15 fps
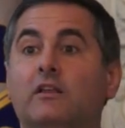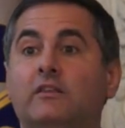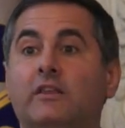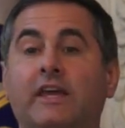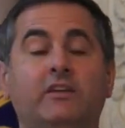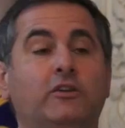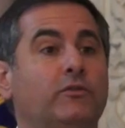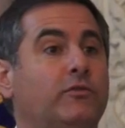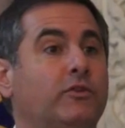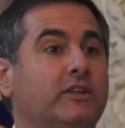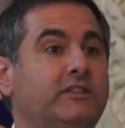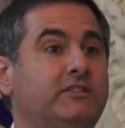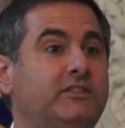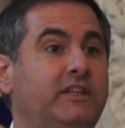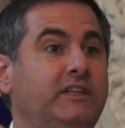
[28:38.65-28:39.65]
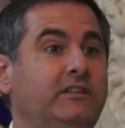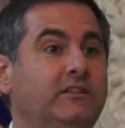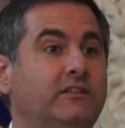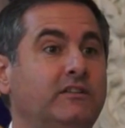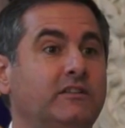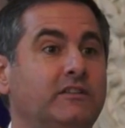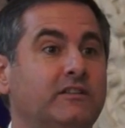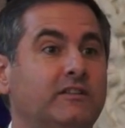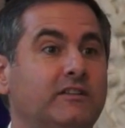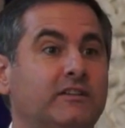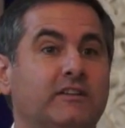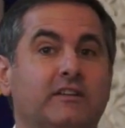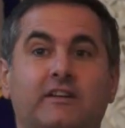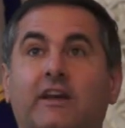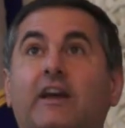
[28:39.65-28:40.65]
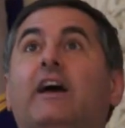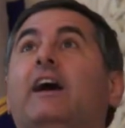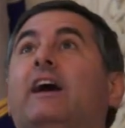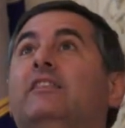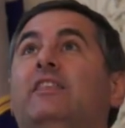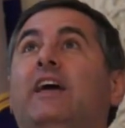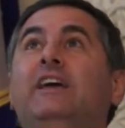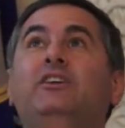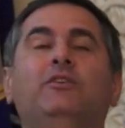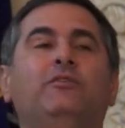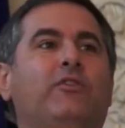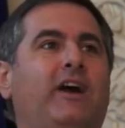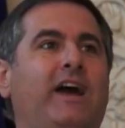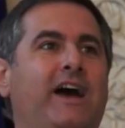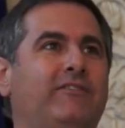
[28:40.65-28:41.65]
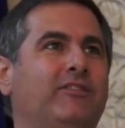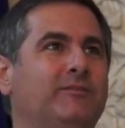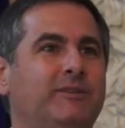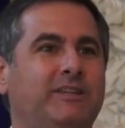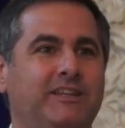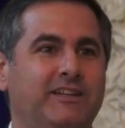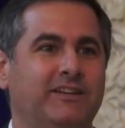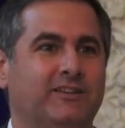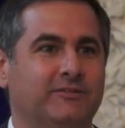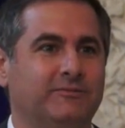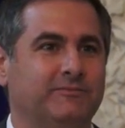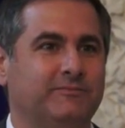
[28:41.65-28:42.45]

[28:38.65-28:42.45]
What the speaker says: Thank you for listening, and thank you for having me here.